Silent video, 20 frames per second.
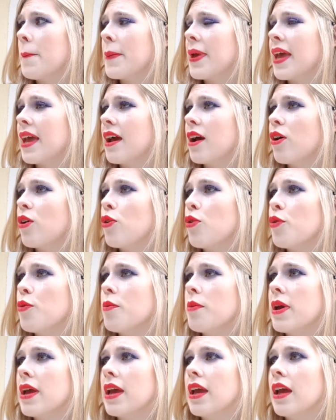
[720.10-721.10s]
me and called
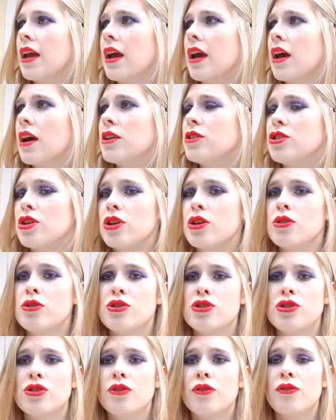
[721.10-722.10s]
me a
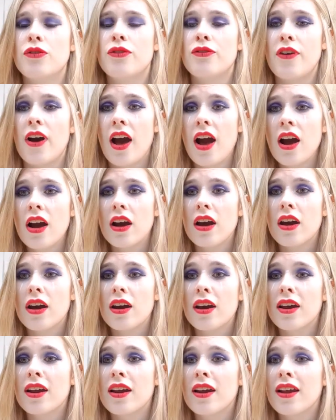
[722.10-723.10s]
delusional fuck,
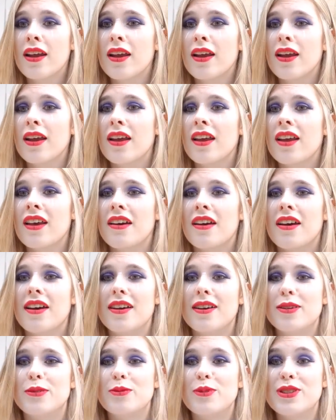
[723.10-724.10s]

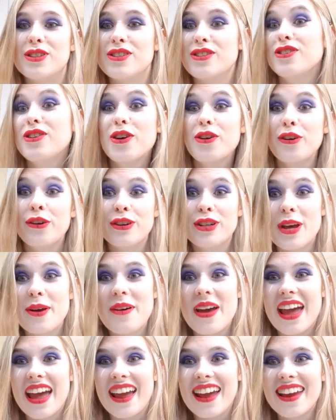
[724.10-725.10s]
which is new to
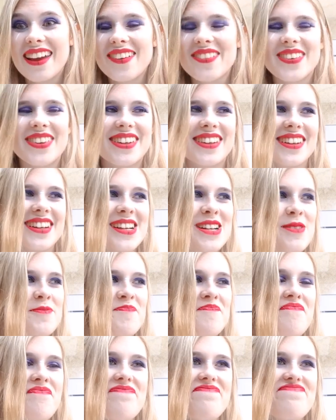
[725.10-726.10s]
me, but
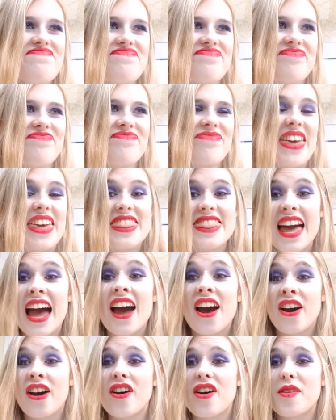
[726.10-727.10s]

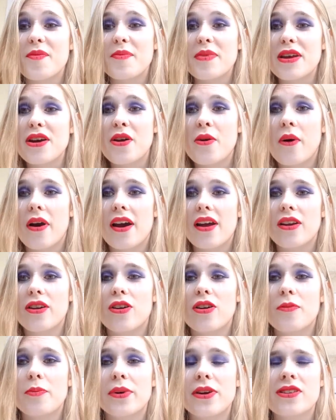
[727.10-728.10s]
that hurt me quite a
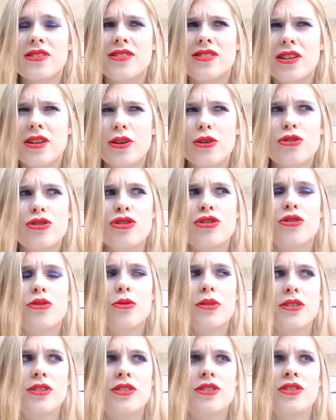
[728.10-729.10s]
lot because delusional
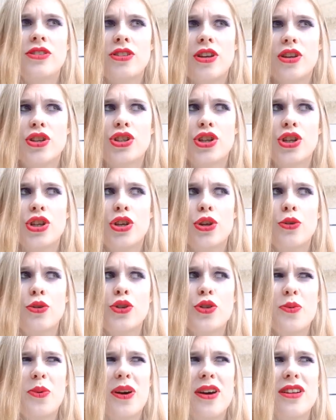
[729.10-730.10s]
is such a
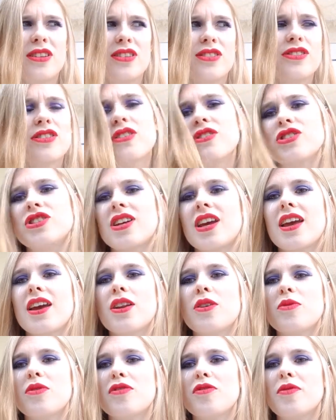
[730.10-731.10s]
huge word associated
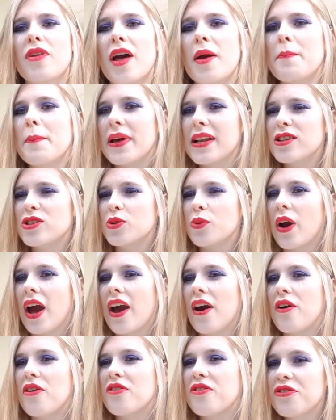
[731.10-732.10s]
with like mental
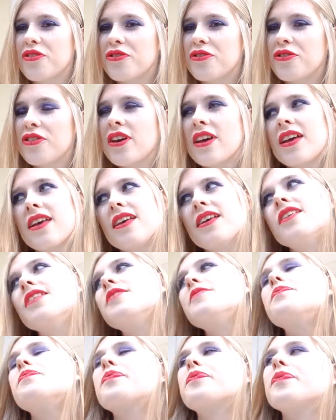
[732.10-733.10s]
health.
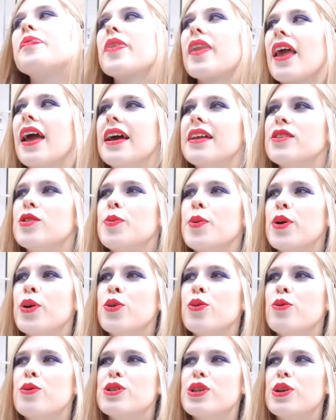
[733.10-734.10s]
And to be
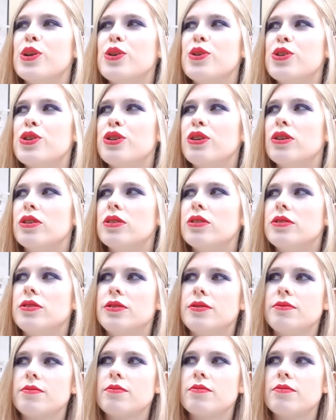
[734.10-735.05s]
called delusional